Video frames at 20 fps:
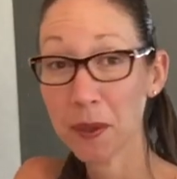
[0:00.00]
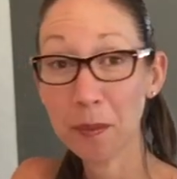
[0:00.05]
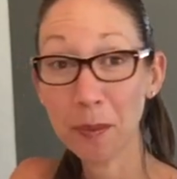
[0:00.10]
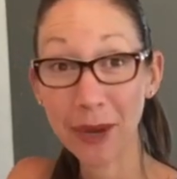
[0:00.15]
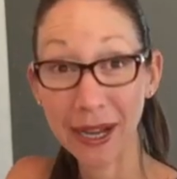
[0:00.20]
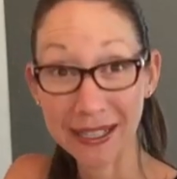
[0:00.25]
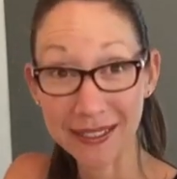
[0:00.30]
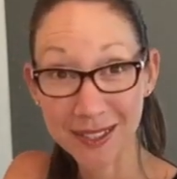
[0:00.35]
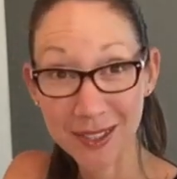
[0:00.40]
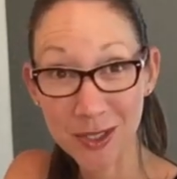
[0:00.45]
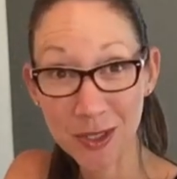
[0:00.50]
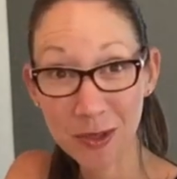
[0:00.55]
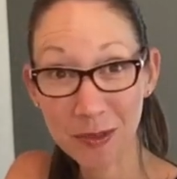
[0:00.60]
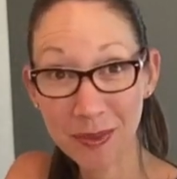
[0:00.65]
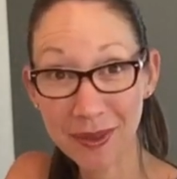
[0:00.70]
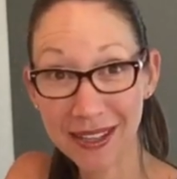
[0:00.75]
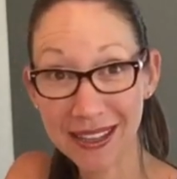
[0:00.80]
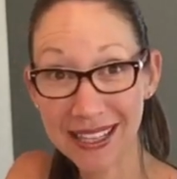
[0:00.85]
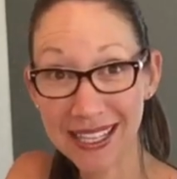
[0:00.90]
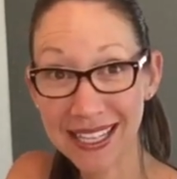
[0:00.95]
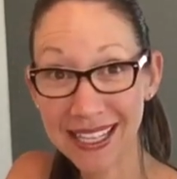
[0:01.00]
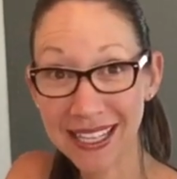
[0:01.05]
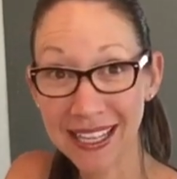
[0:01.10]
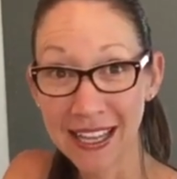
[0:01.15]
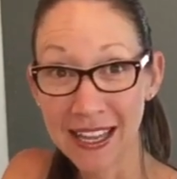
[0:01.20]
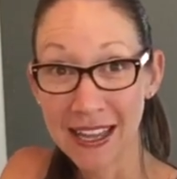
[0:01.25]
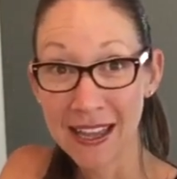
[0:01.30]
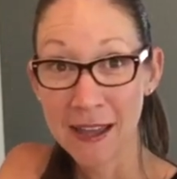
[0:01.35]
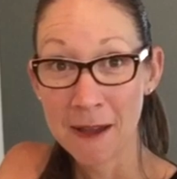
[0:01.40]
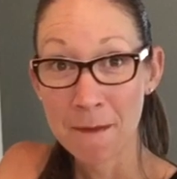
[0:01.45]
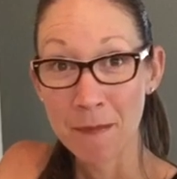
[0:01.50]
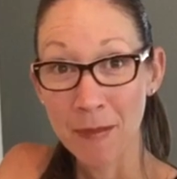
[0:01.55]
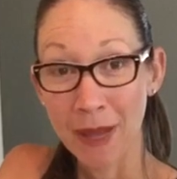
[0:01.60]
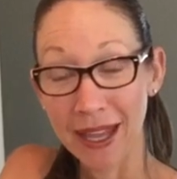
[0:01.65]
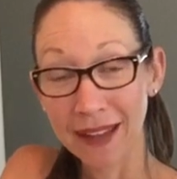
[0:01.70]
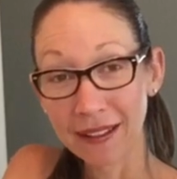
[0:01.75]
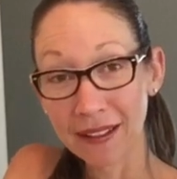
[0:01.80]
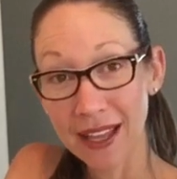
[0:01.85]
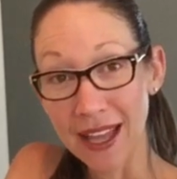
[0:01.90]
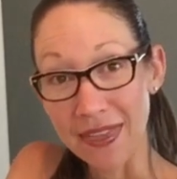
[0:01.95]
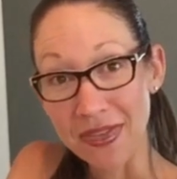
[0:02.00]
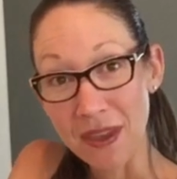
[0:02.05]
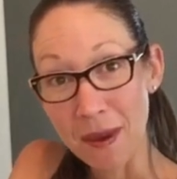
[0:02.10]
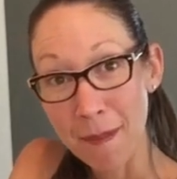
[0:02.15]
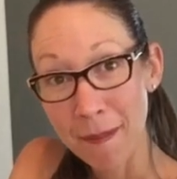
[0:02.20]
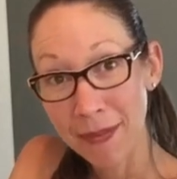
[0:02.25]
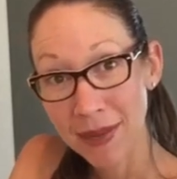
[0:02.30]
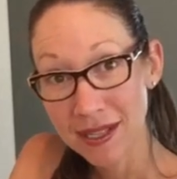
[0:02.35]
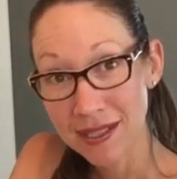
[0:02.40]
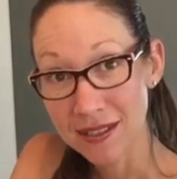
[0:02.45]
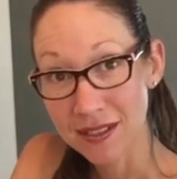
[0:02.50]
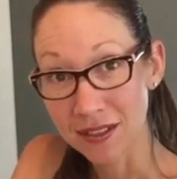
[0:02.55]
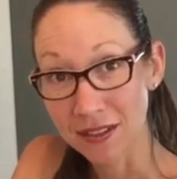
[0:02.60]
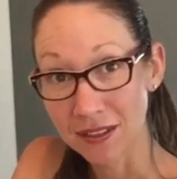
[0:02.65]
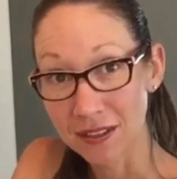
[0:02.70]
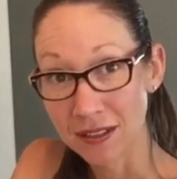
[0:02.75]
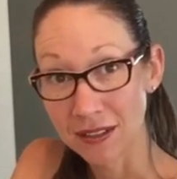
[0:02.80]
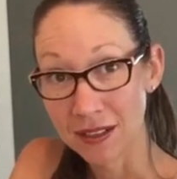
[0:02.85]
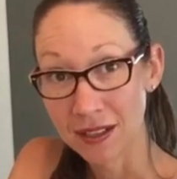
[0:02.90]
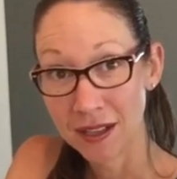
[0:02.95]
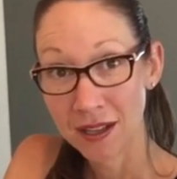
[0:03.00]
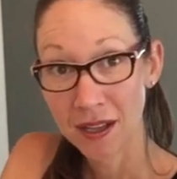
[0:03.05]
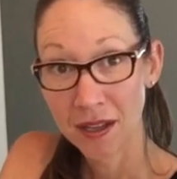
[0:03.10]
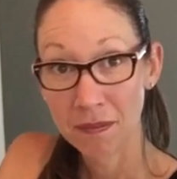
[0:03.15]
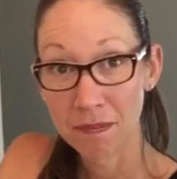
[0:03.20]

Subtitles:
Practice your breathing and let the muscle